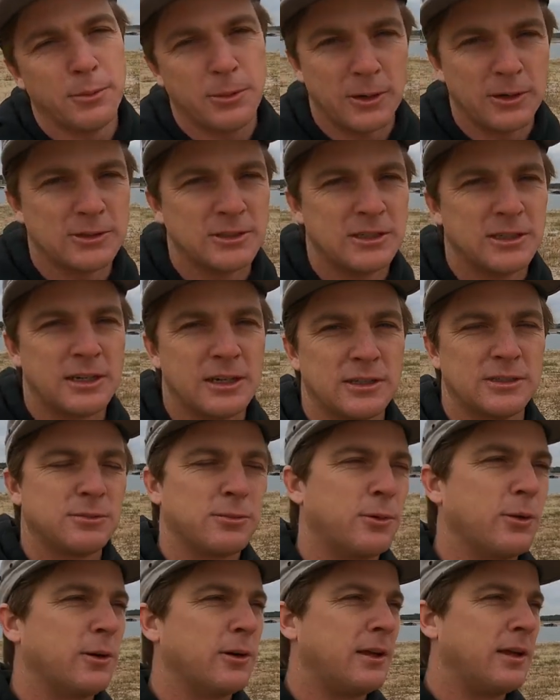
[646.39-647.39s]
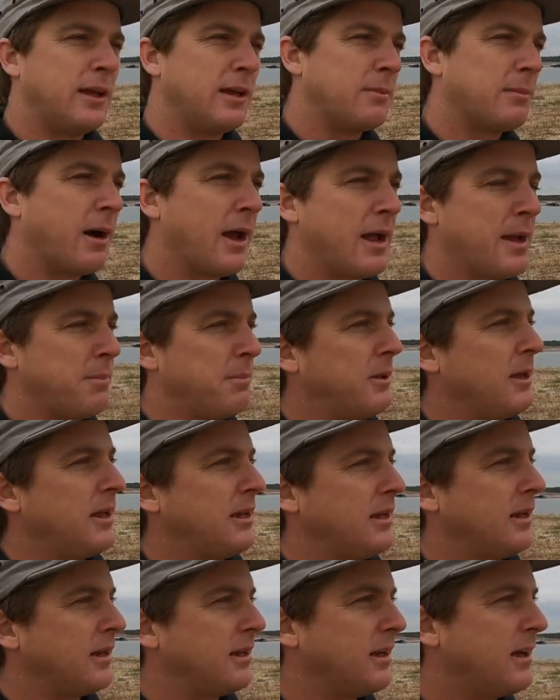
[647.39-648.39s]
person in our sport, in my
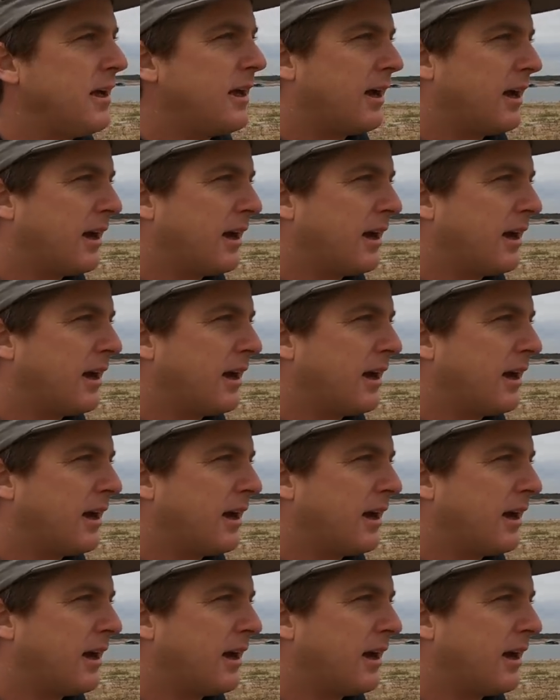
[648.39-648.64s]
opinion.